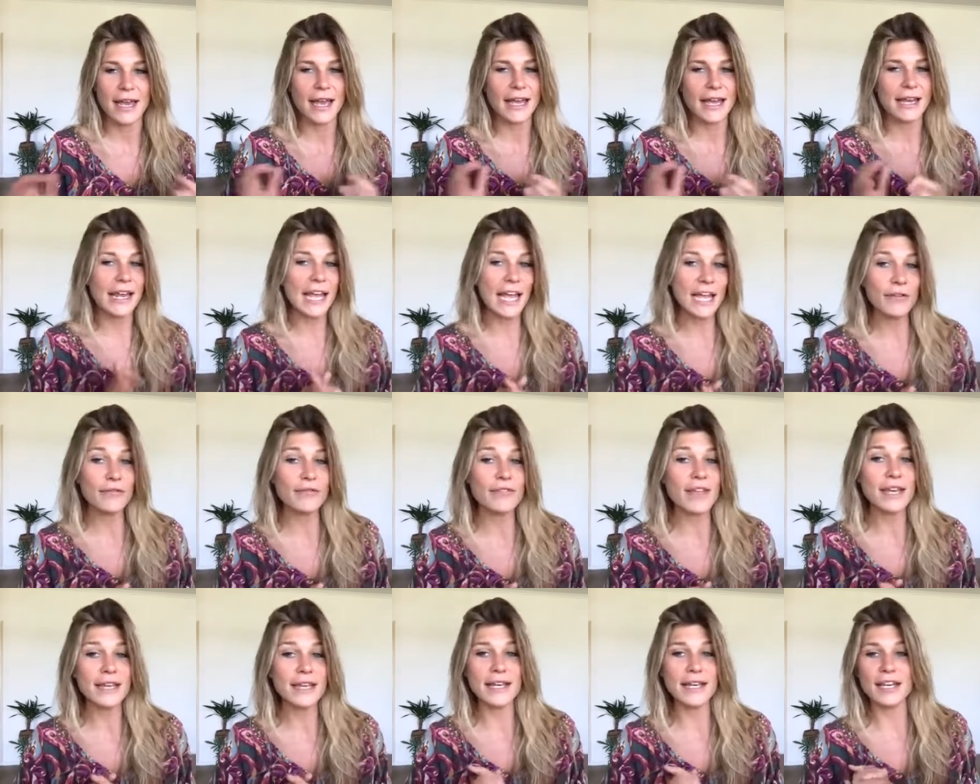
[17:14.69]
And
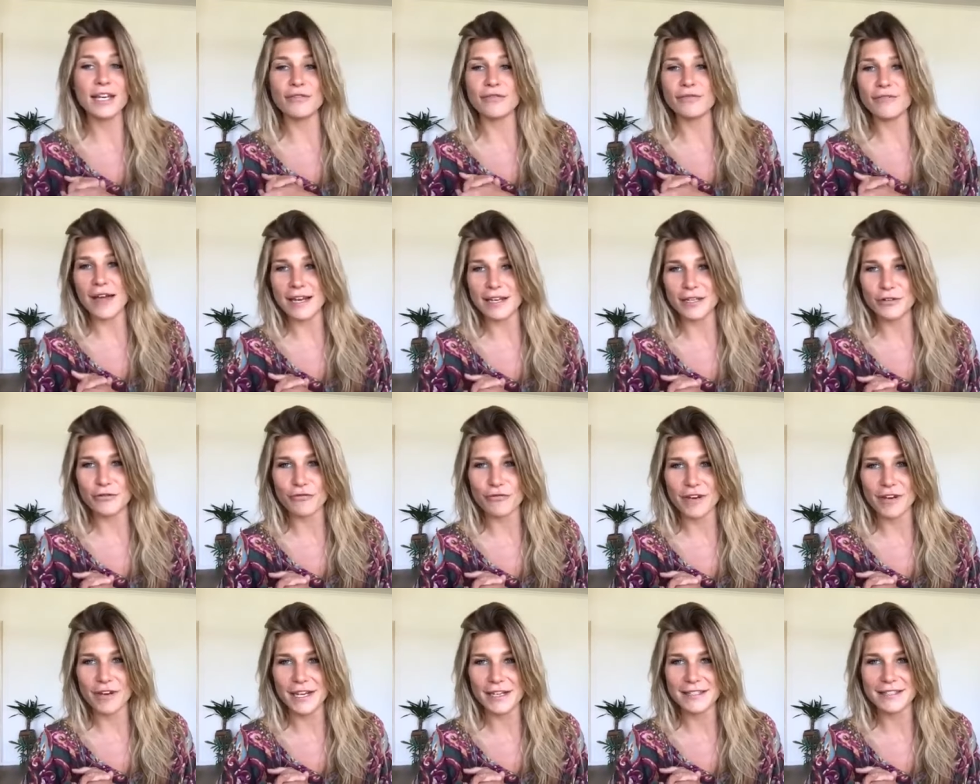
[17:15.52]
if they need a
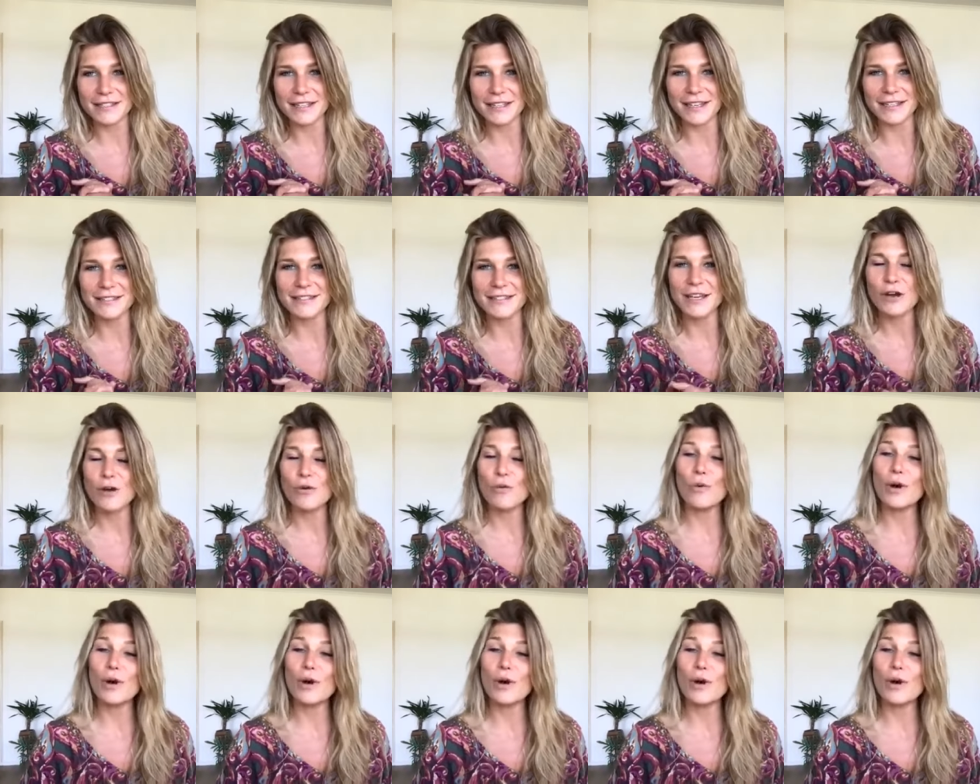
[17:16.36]
valid reason,